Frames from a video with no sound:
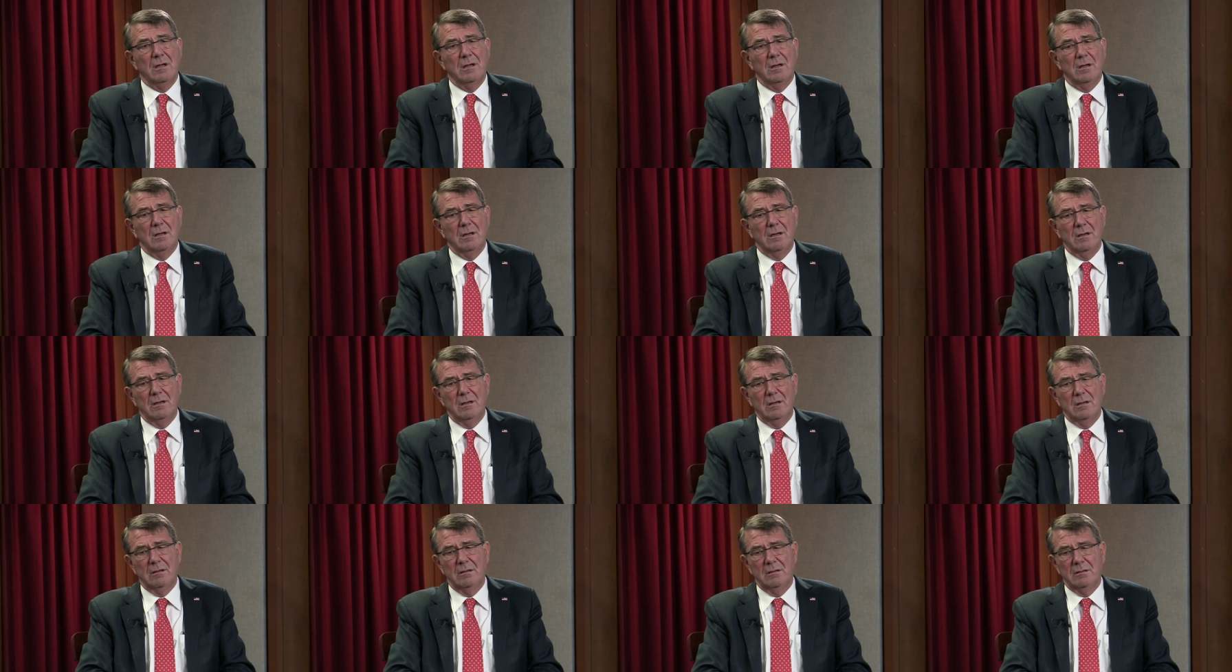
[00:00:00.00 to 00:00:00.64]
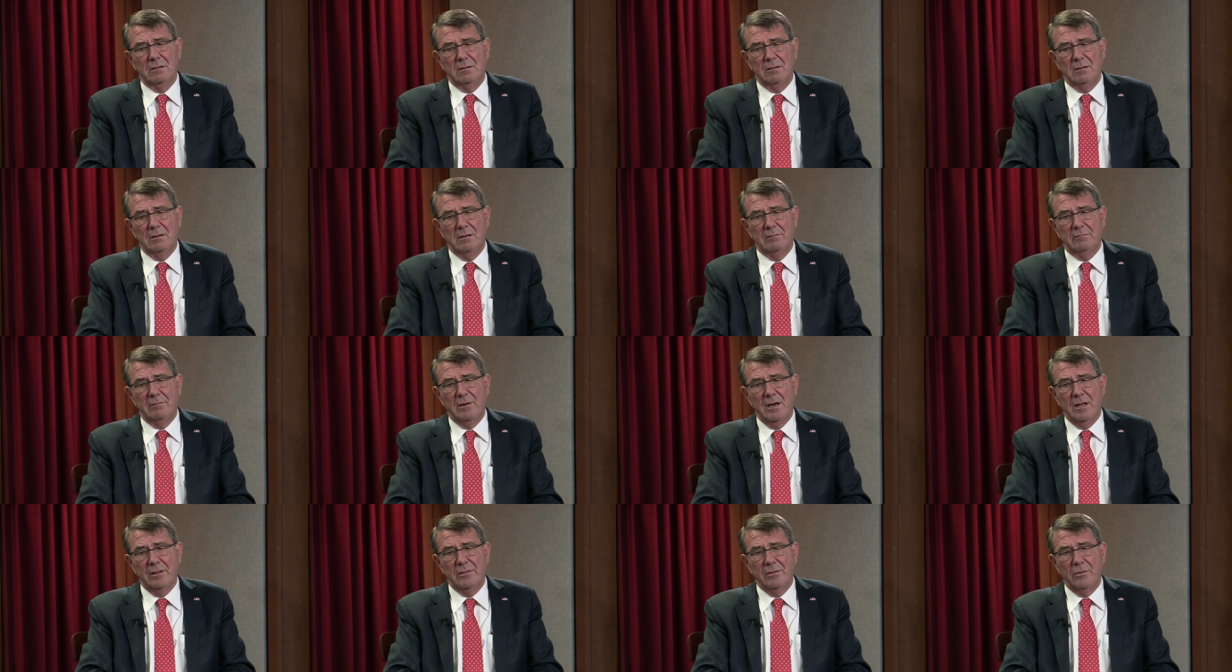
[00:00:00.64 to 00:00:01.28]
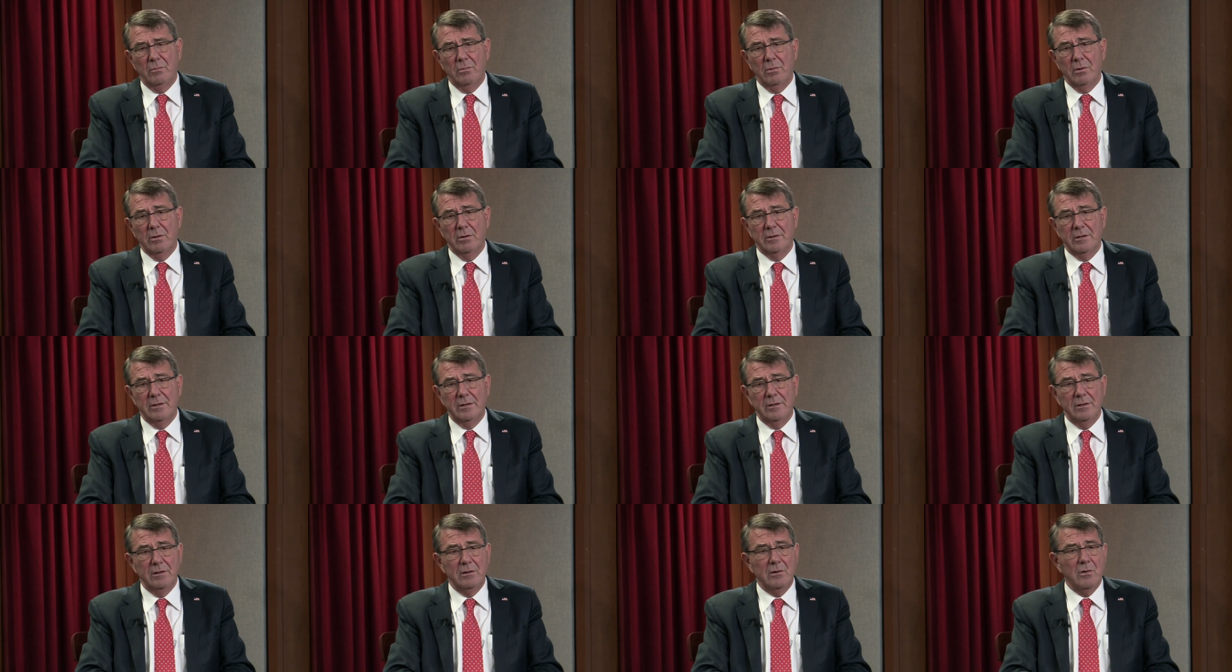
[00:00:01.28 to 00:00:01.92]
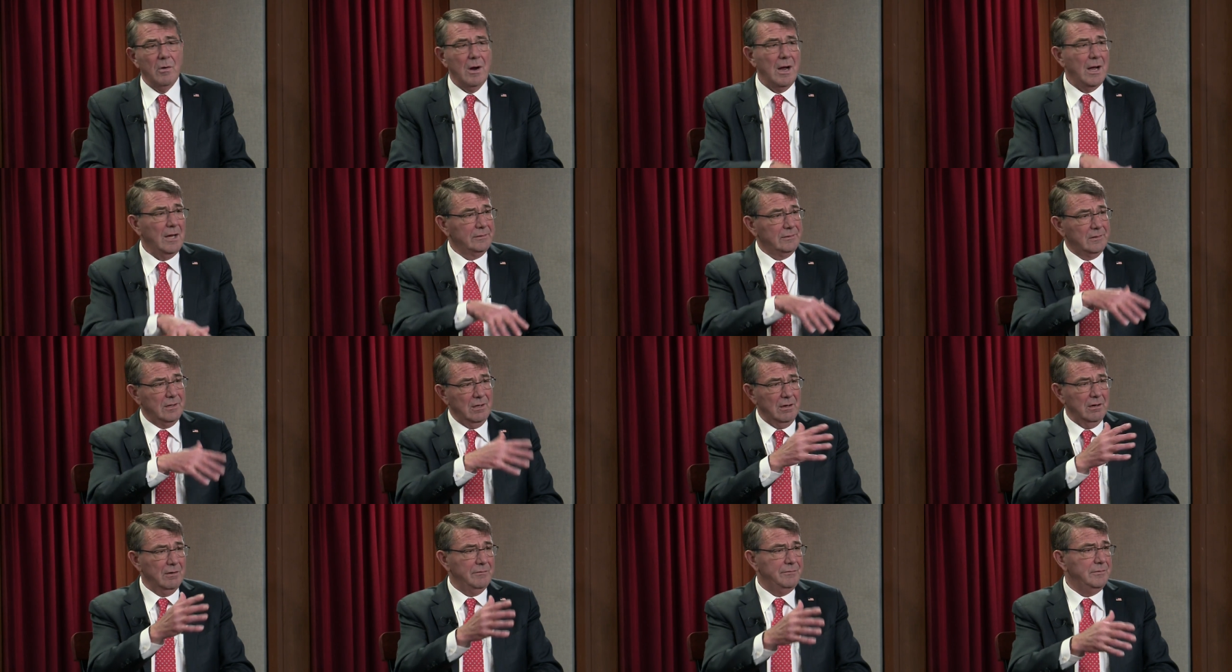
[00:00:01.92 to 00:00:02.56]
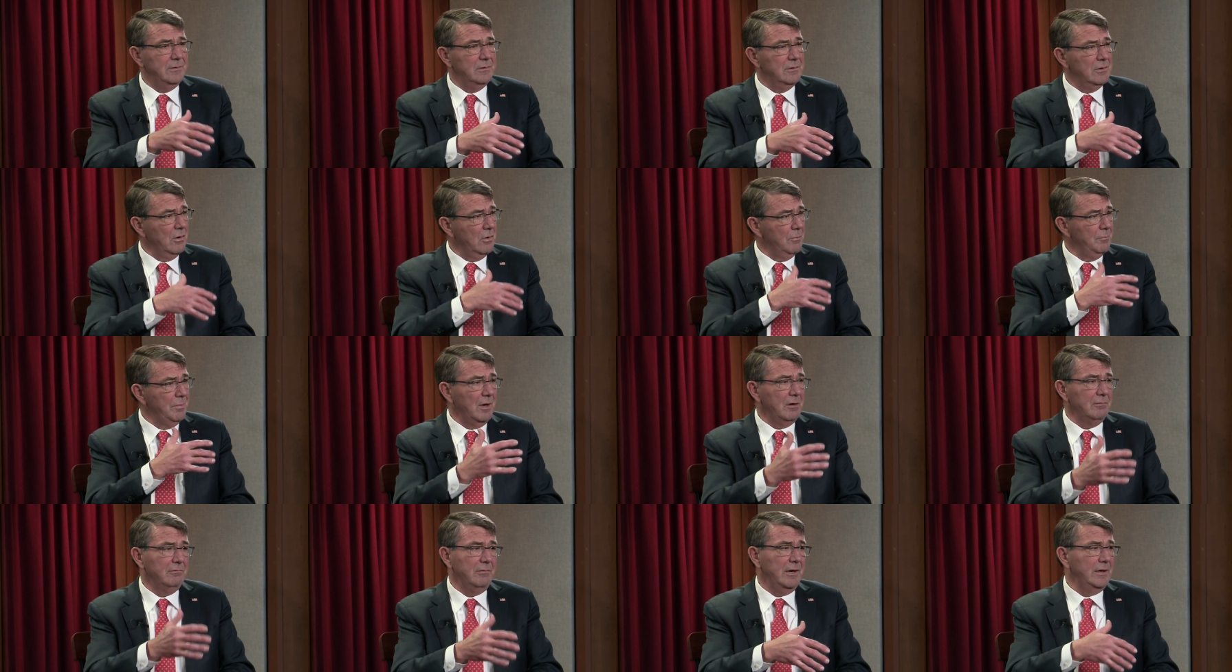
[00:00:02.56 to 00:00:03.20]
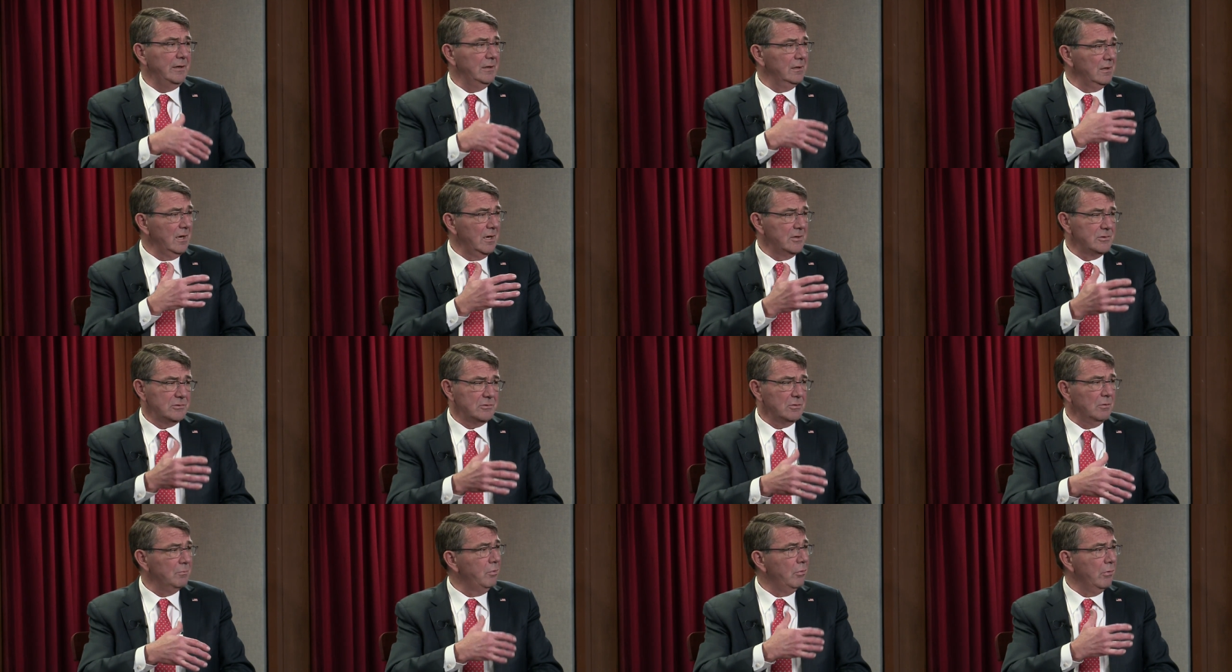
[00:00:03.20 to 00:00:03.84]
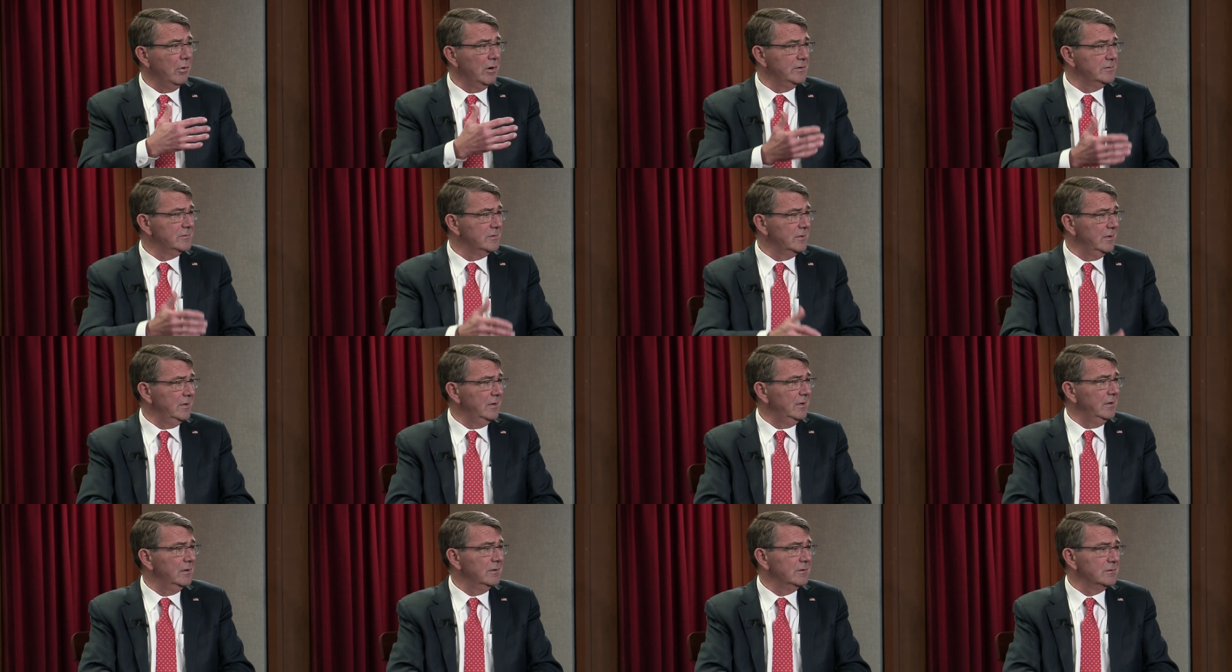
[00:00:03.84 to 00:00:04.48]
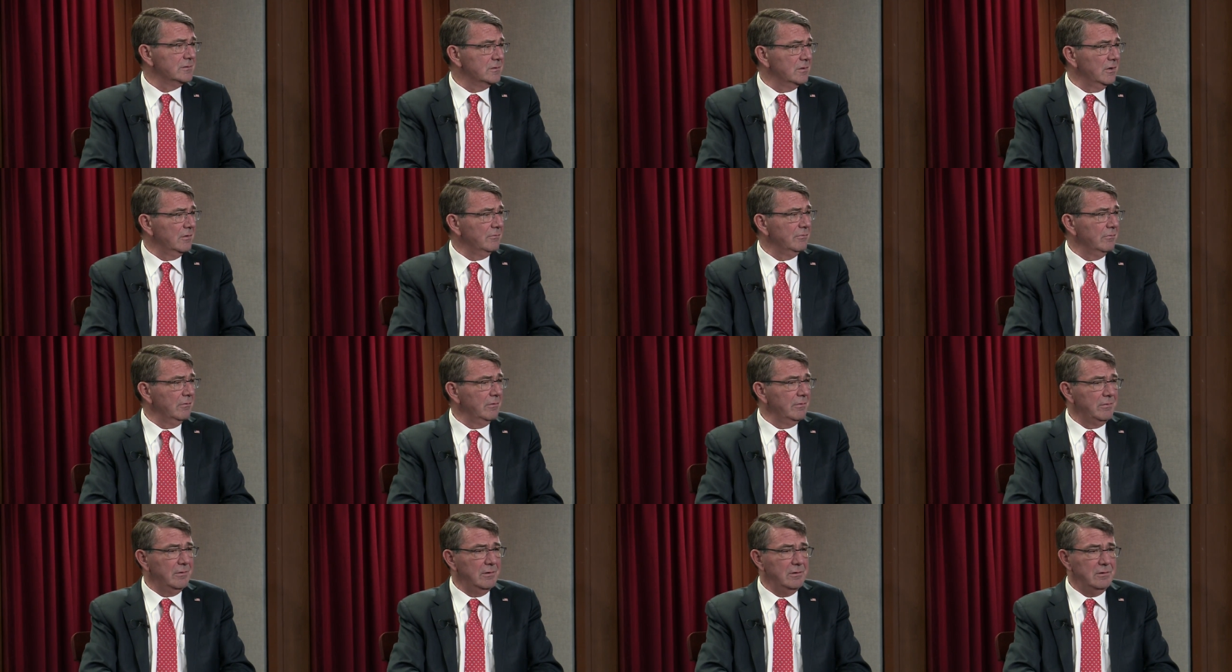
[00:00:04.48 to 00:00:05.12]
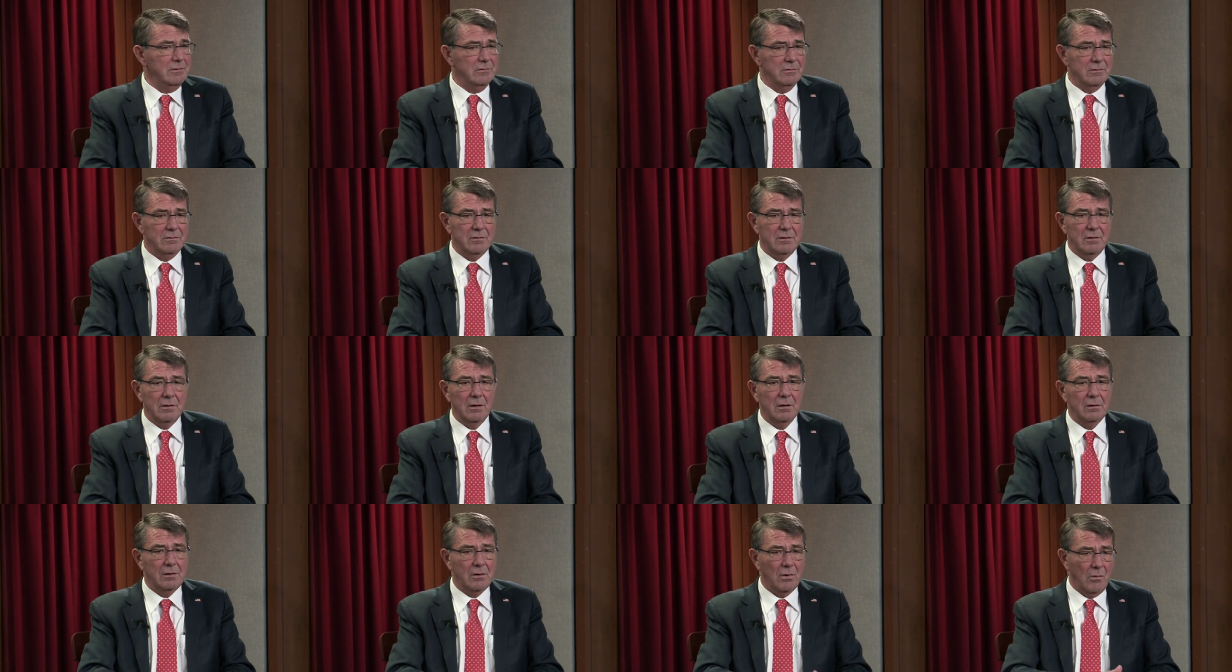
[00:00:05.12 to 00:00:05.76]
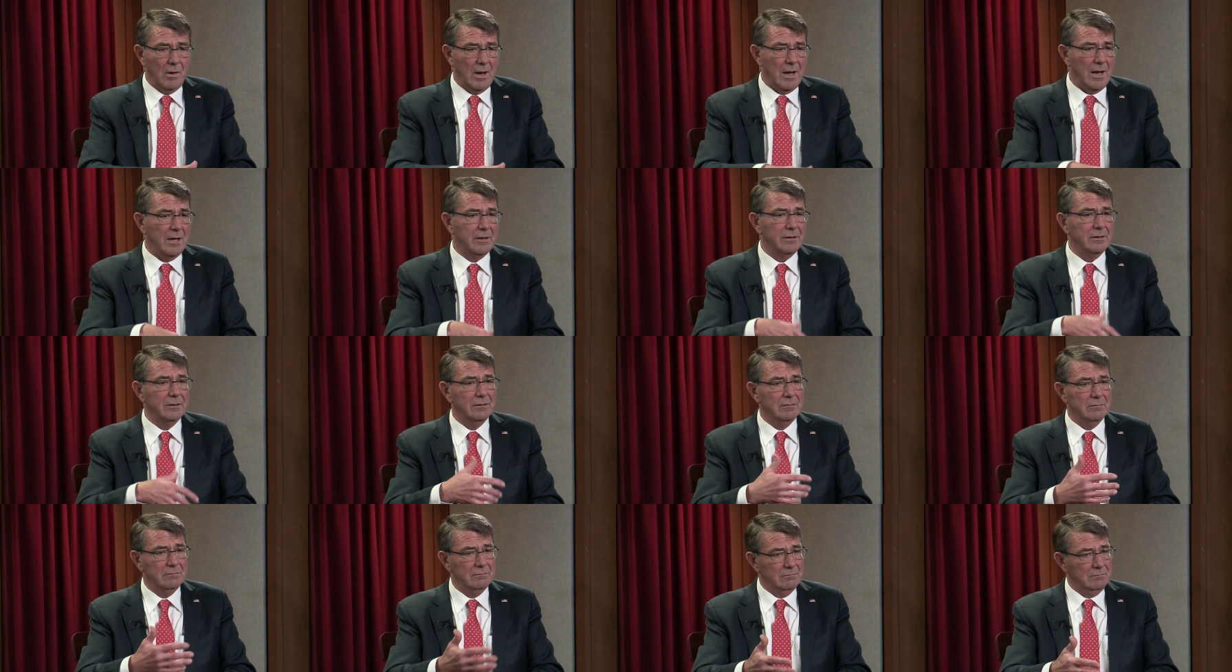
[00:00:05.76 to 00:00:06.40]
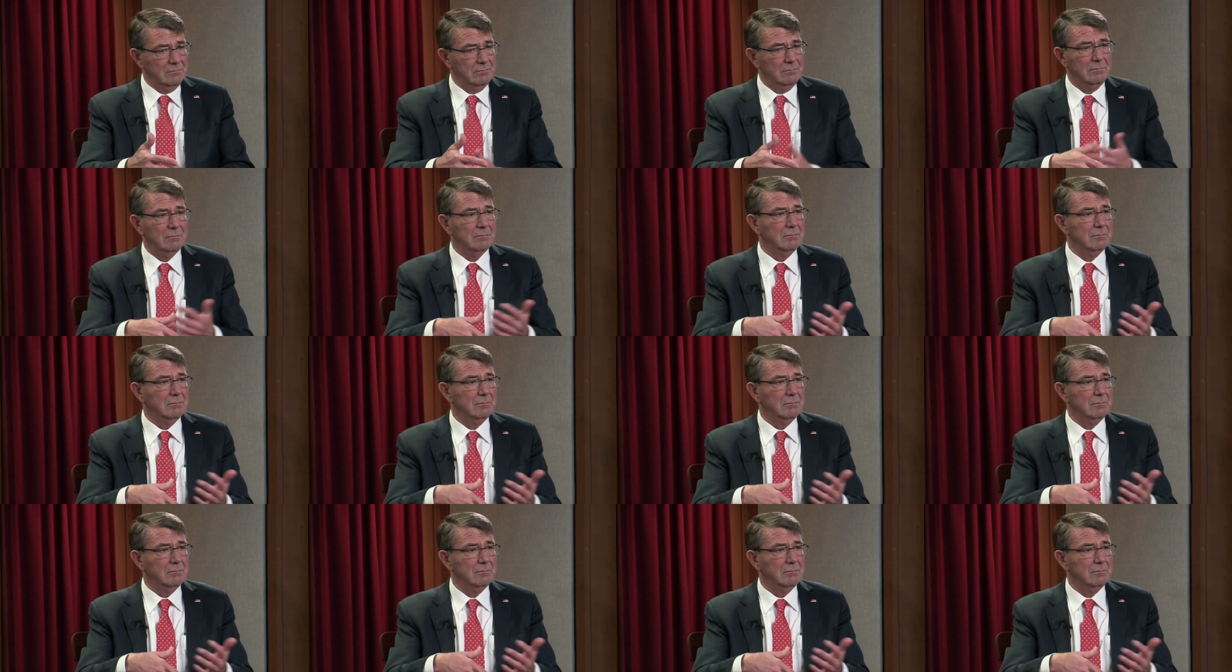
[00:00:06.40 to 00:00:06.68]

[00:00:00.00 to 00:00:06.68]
Uh, around the world. And you go out there, if you know about radiological poisoning and so forth, and you go out and,